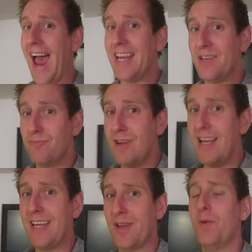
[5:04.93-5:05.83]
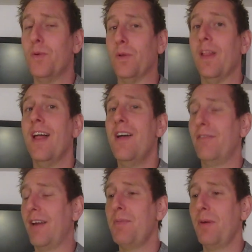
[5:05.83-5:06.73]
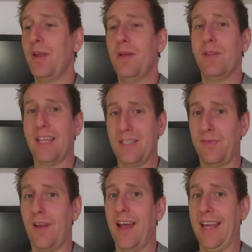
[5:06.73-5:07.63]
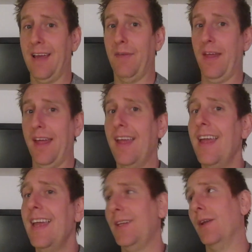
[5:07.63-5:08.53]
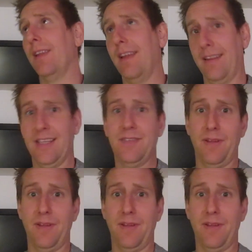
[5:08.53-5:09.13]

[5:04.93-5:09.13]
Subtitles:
and it's really cool. For anybody who likes flying out there, you'll like this